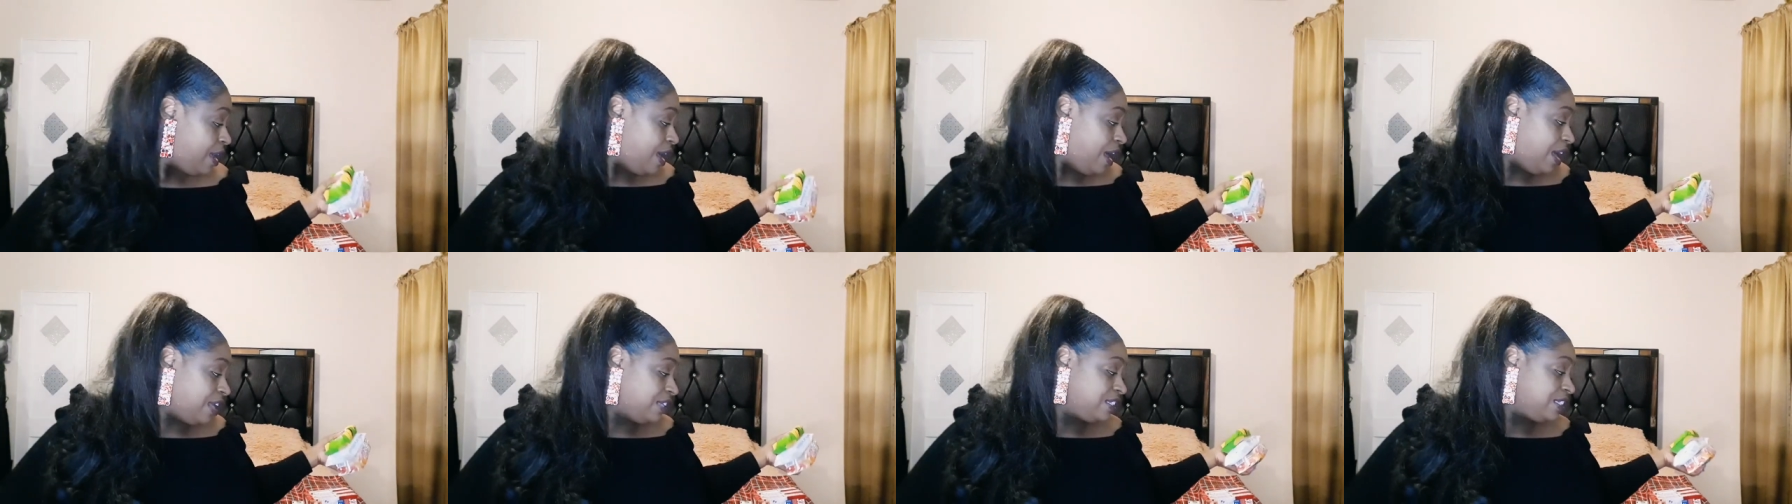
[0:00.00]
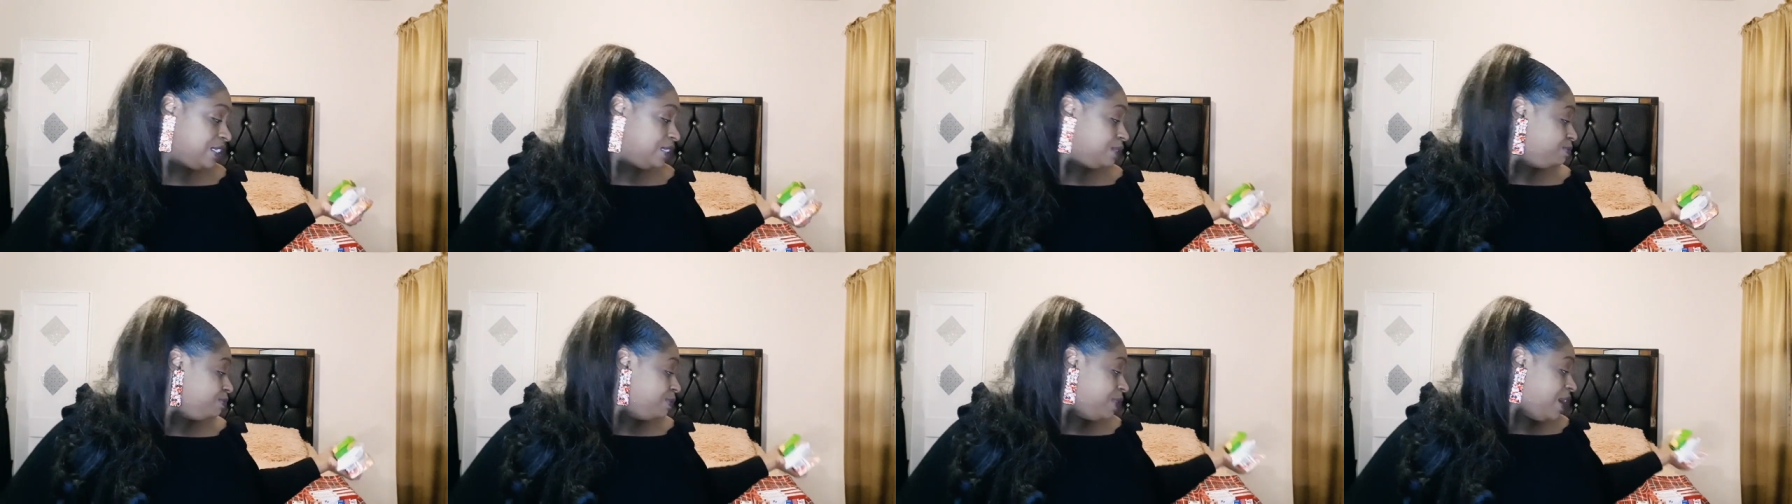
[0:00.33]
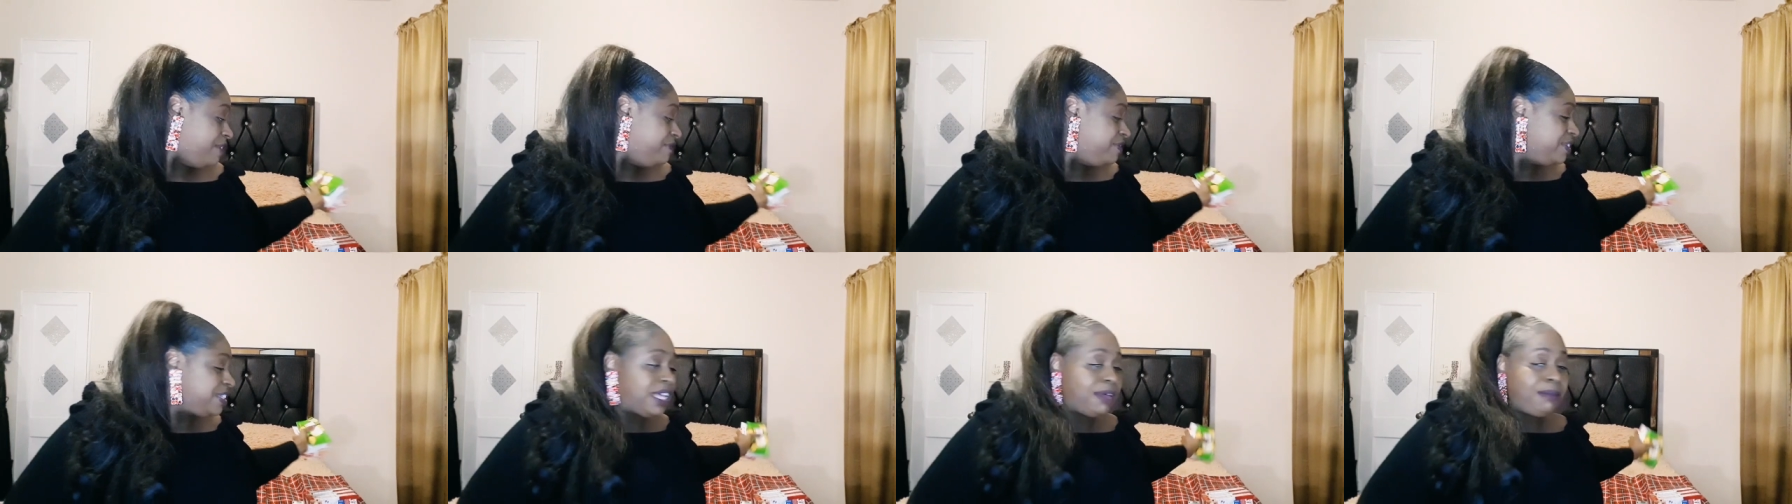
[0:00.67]
I just,
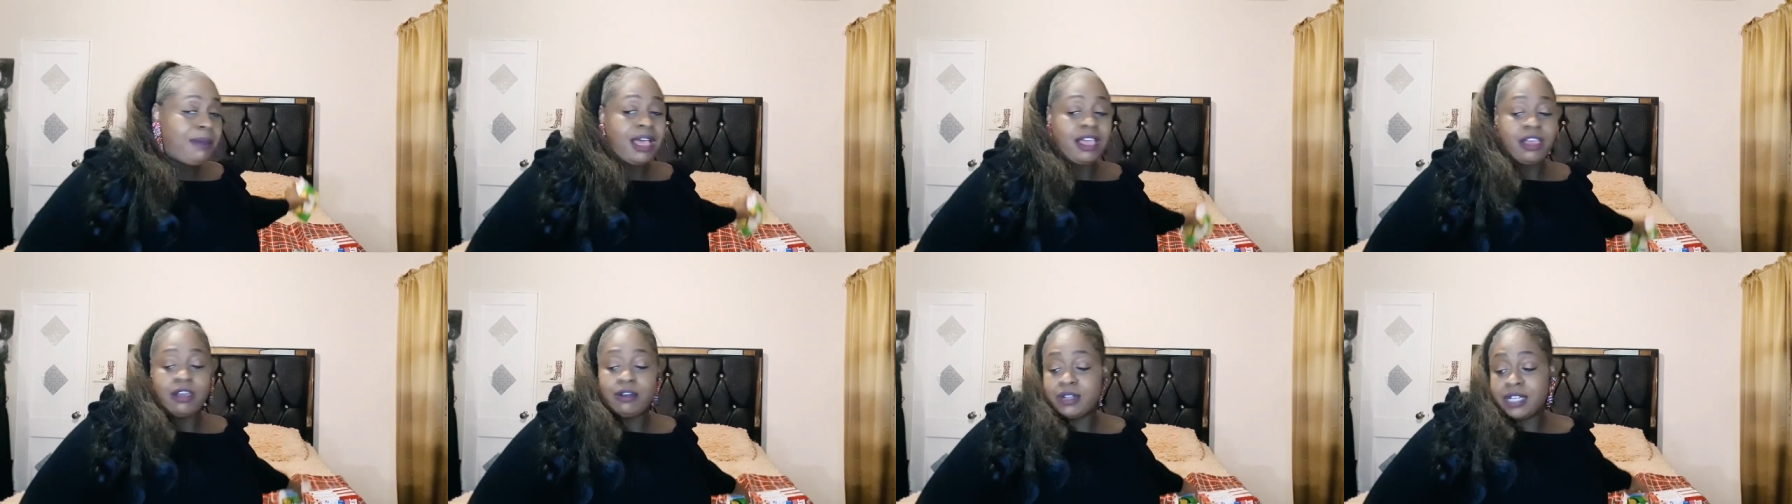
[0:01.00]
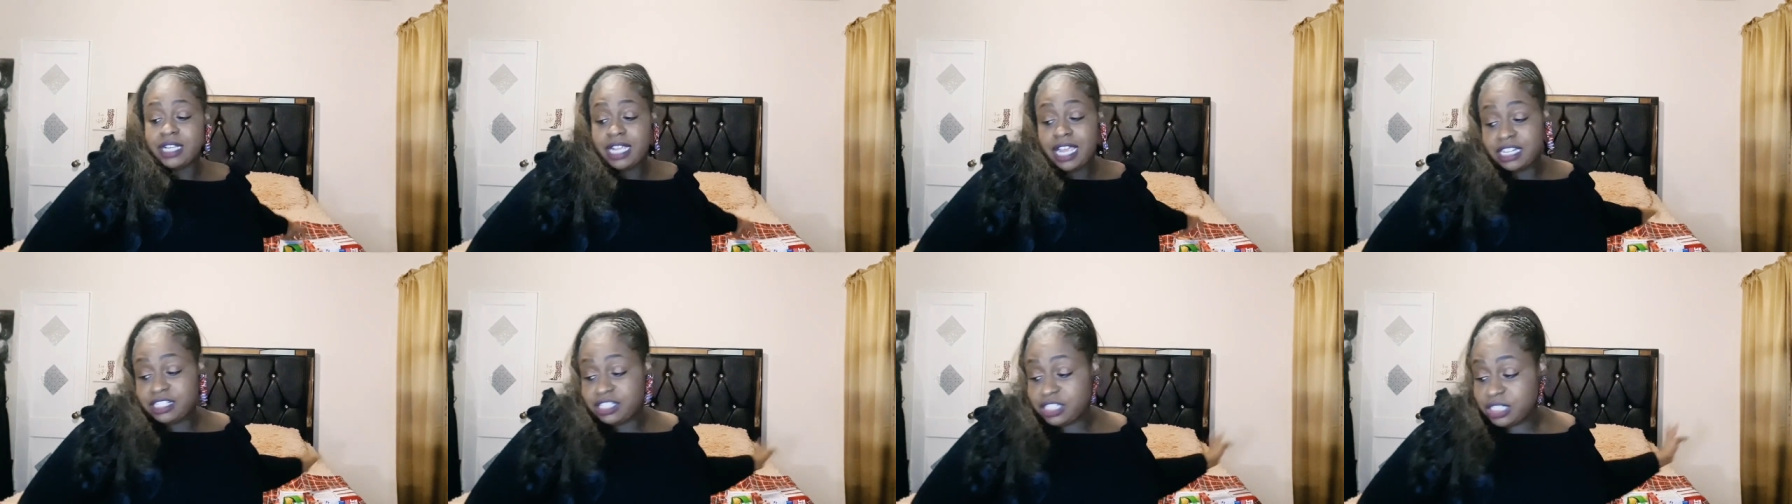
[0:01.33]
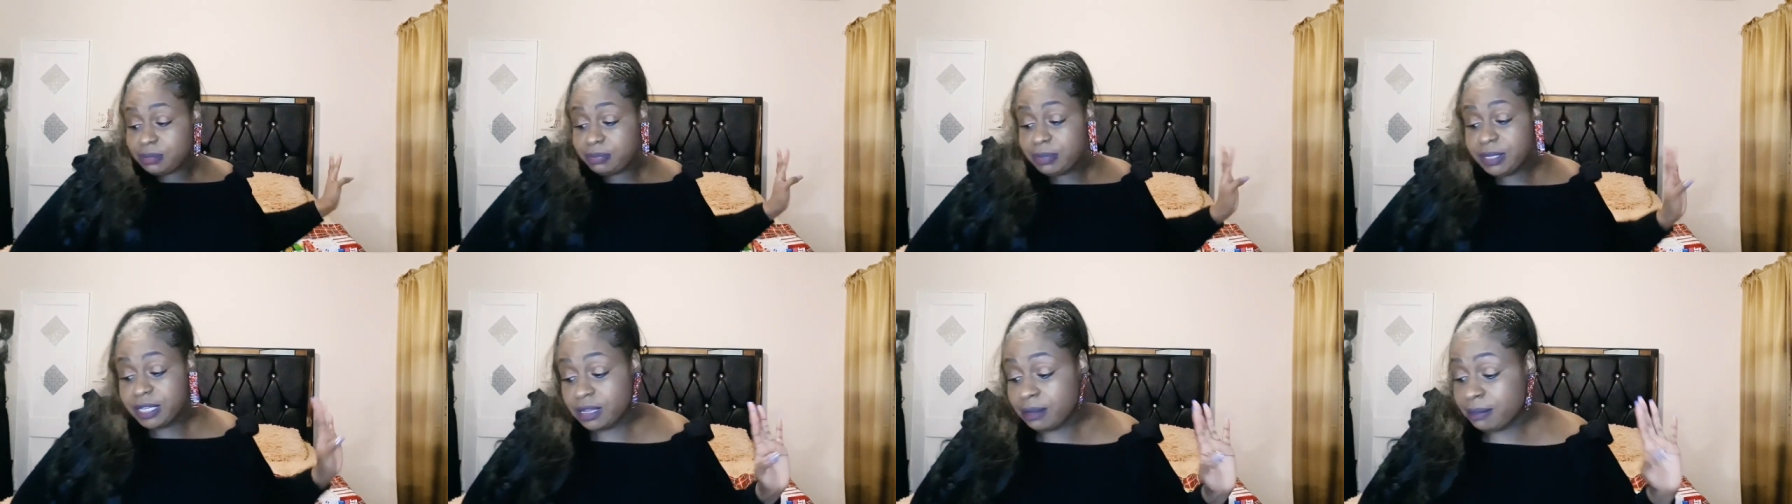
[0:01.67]
every time I go there, I
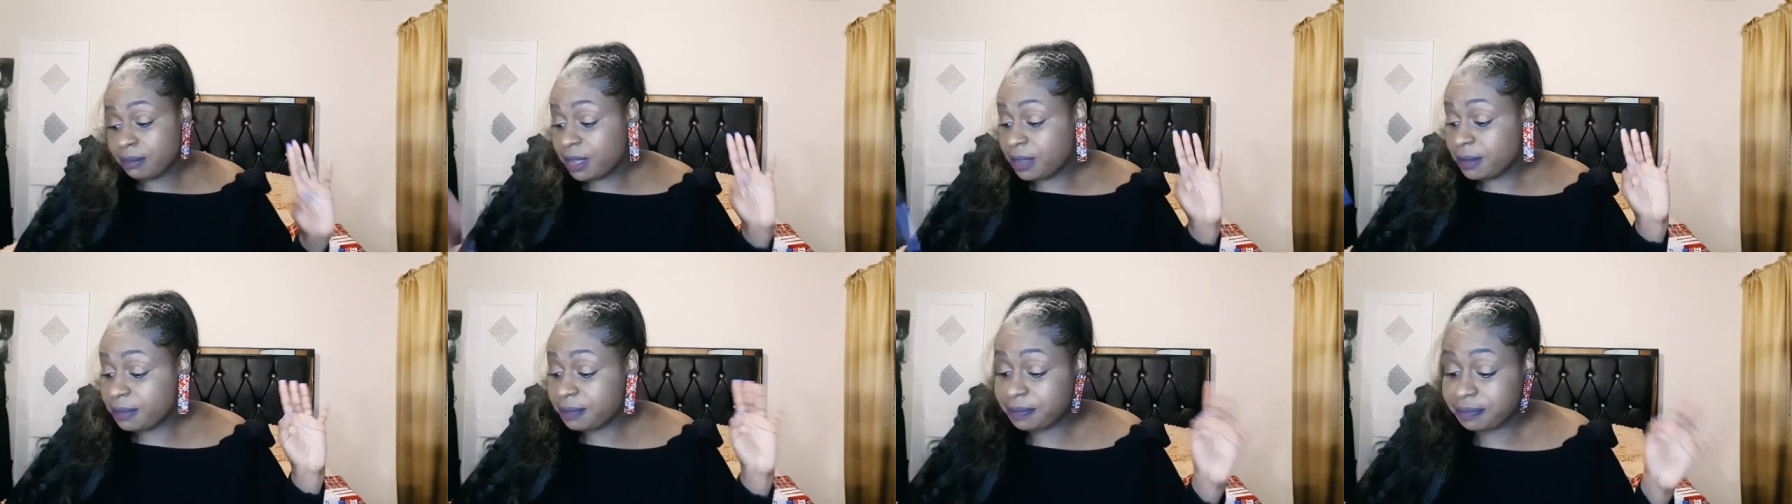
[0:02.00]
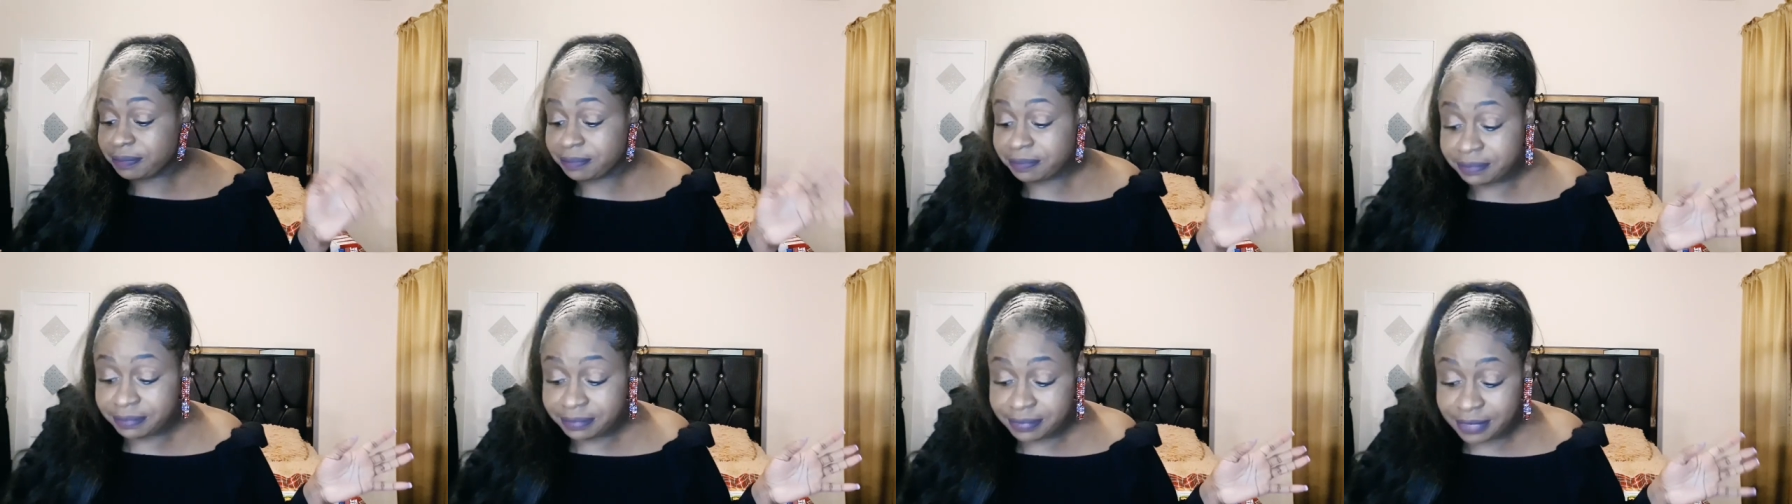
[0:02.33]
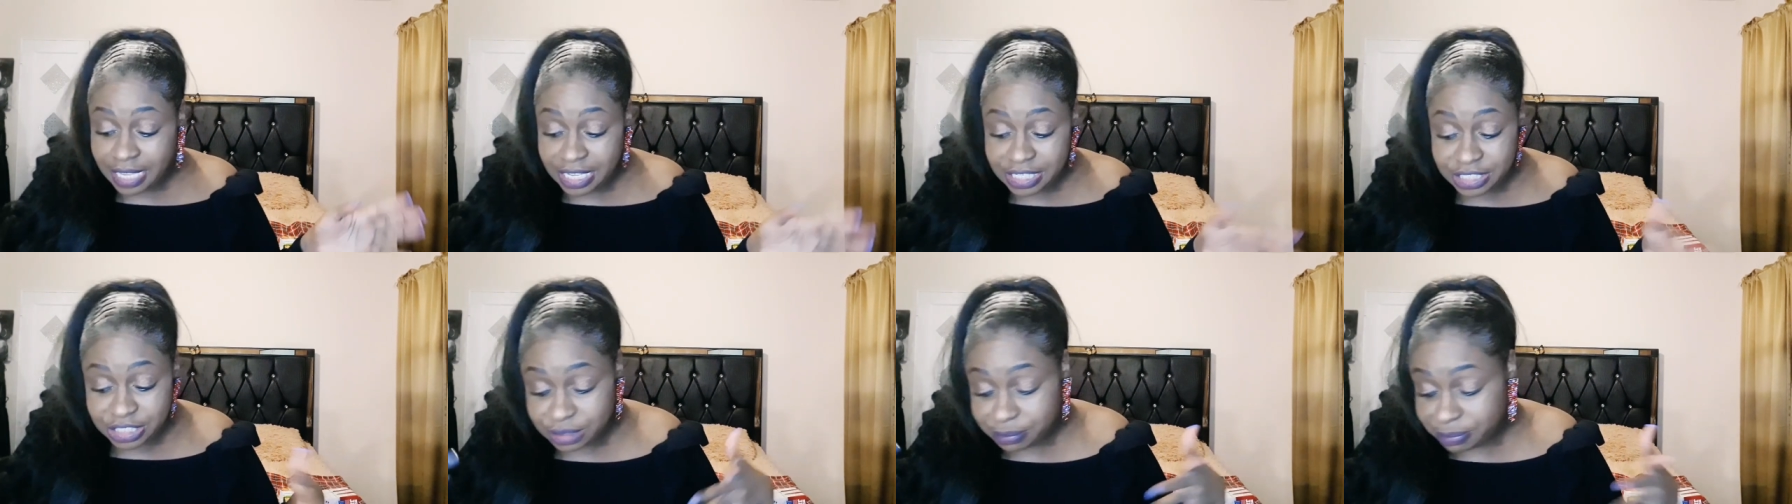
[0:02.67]
just pick them up.
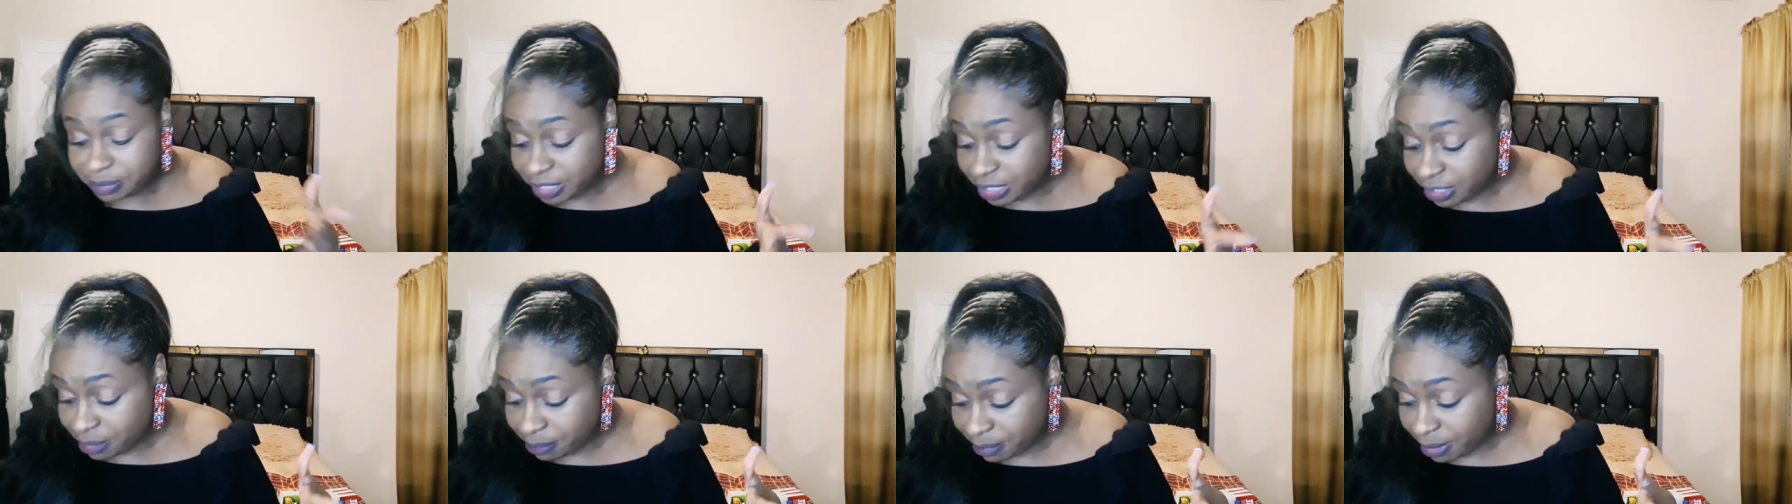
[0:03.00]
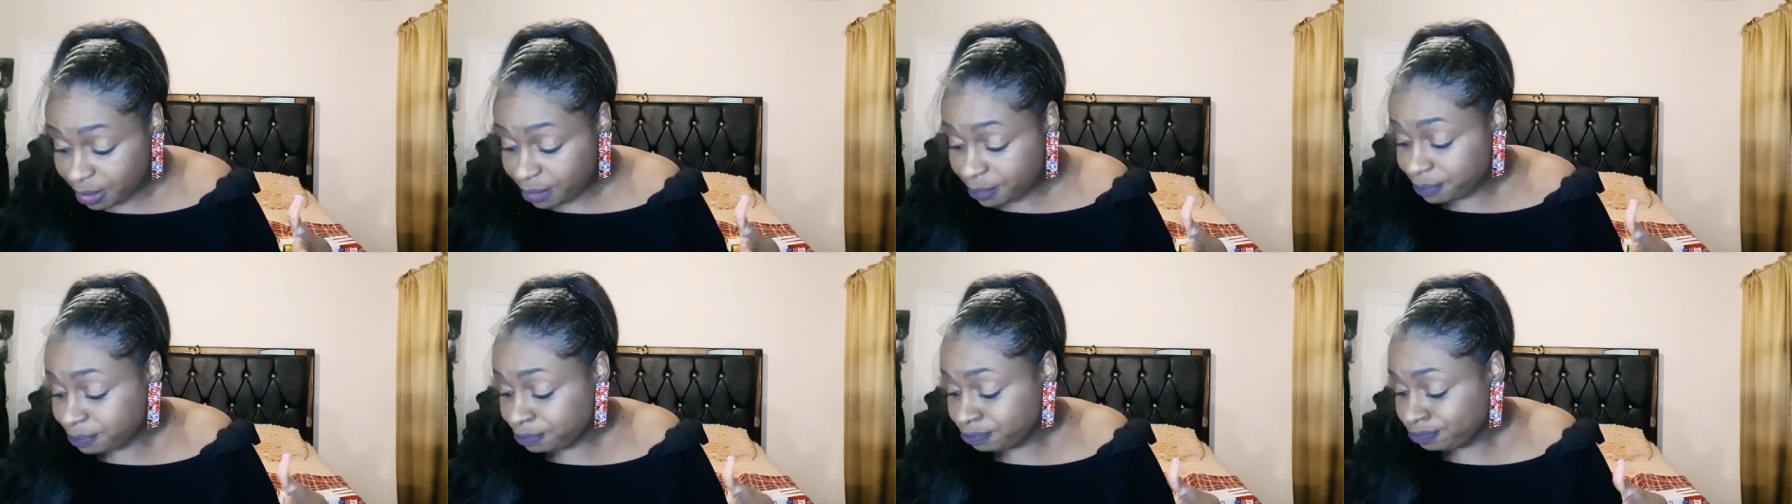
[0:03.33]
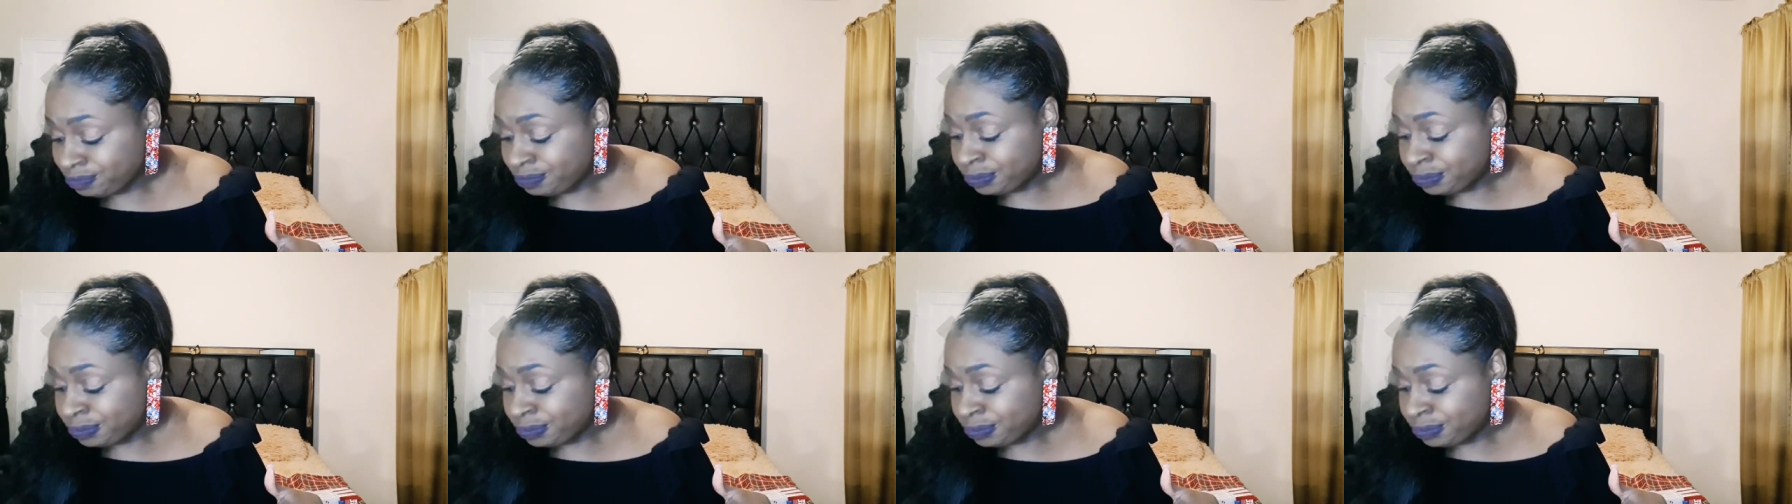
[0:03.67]
I just pick them up.